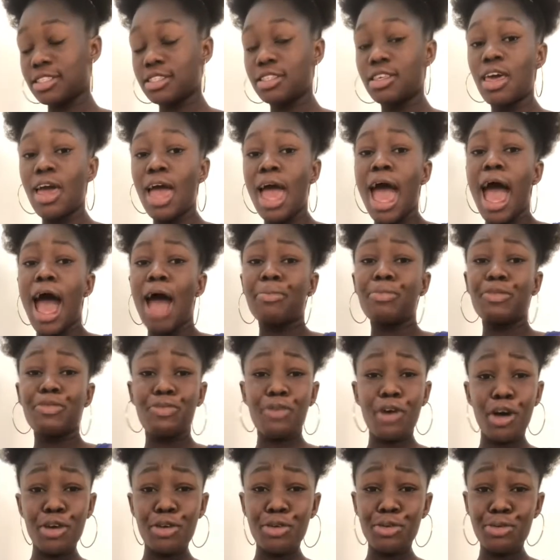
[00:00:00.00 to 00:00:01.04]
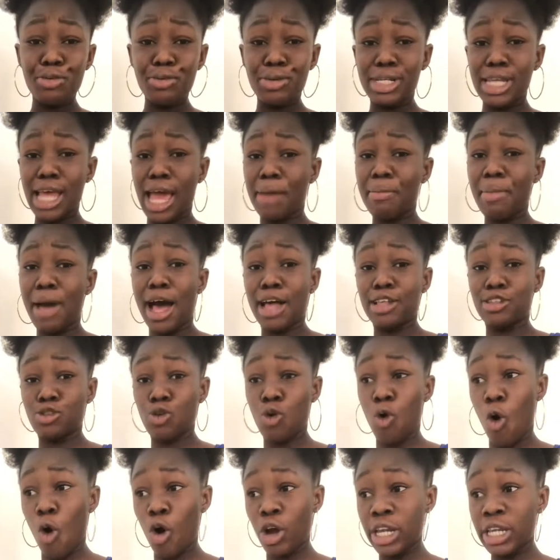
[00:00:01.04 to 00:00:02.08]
And before you know, time has gone,